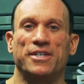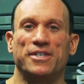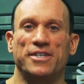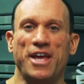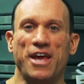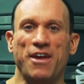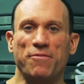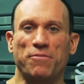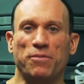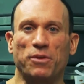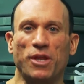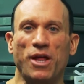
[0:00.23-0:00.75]

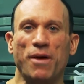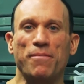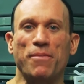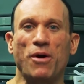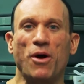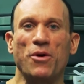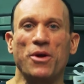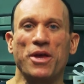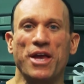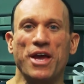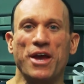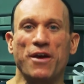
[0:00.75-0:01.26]
Dave
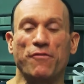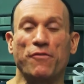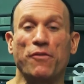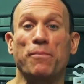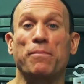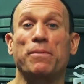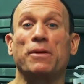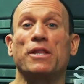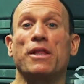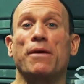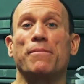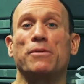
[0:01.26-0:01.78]
Palumbo here for
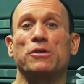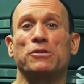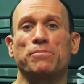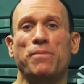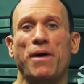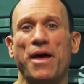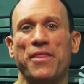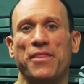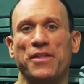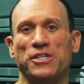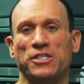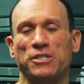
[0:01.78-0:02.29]
Palumbo's
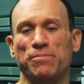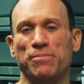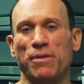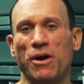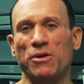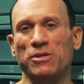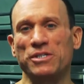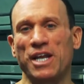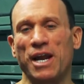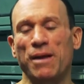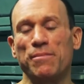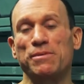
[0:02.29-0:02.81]
Pythons and
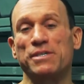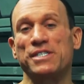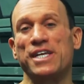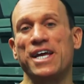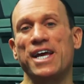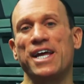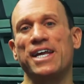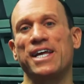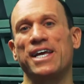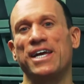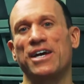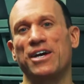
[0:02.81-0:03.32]
Bows, and I'm
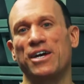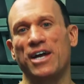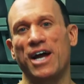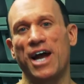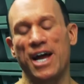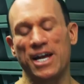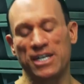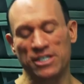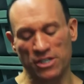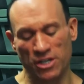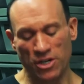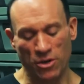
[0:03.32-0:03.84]
standing here,
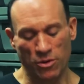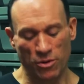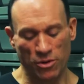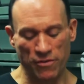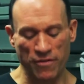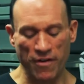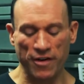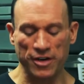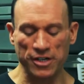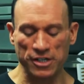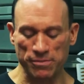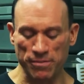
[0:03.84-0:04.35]
guys, with a
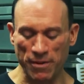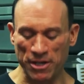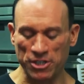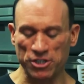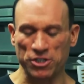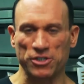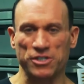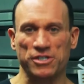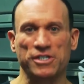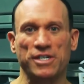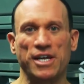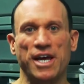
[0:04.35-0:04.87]
very
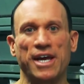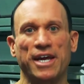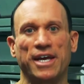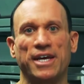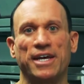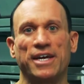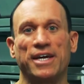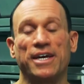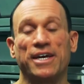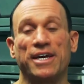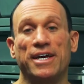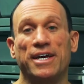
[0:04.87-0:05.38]
special snake.
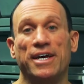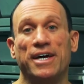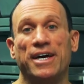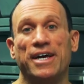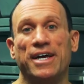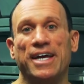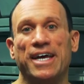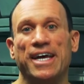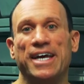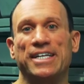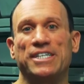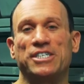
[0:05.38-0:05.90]

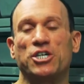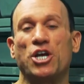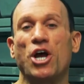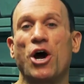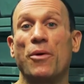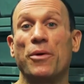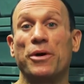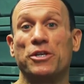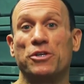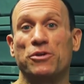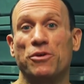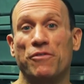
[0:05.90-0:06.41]
It's
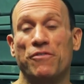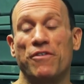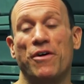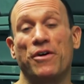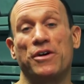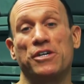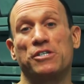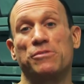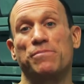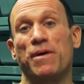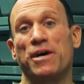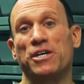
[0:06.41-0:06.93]
going to a
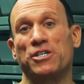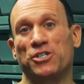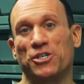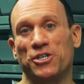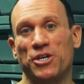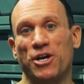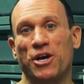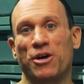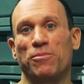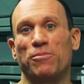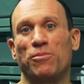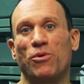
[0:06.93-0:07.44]
very special
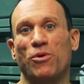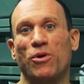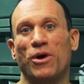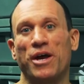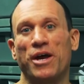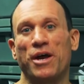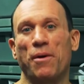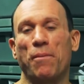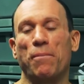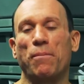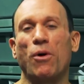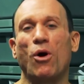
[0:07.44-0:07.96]
young
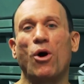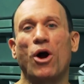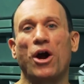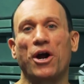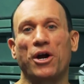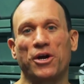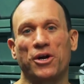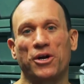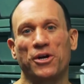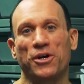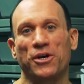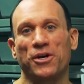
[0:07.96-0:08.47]
boy,
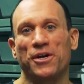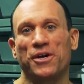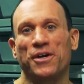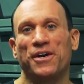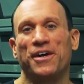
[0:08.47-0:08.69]
Parker,